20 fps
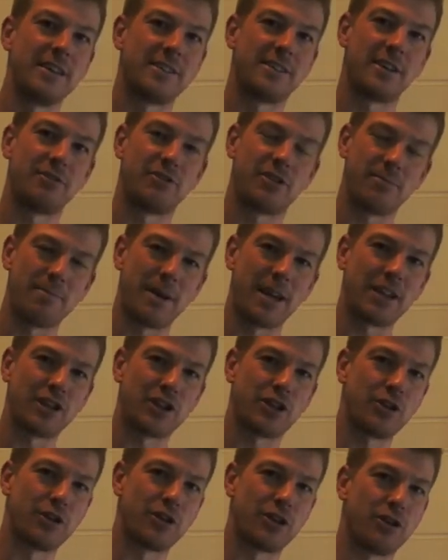So to make
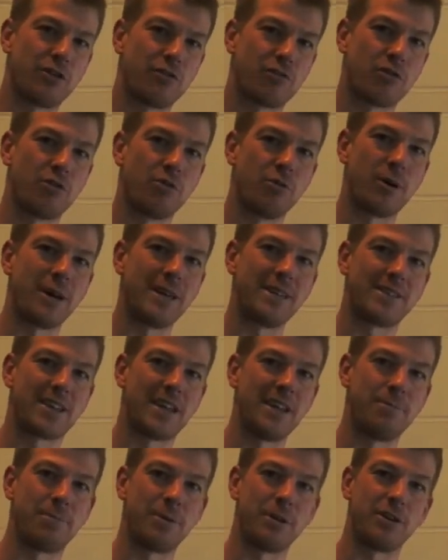sure that you're always
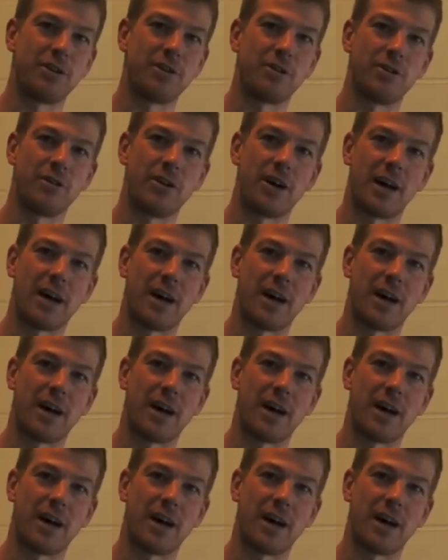keeping your